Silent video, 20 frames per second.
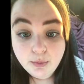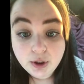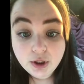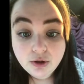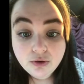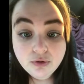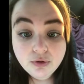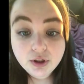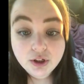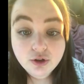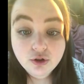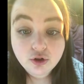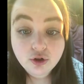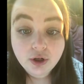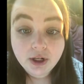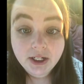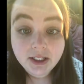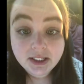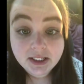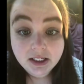What do you
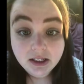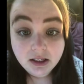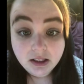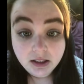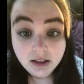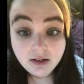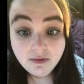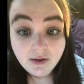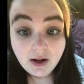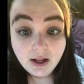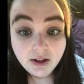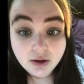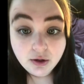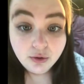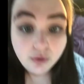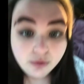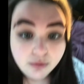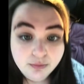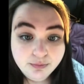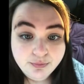intrinsically
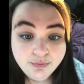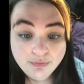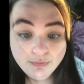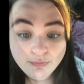value?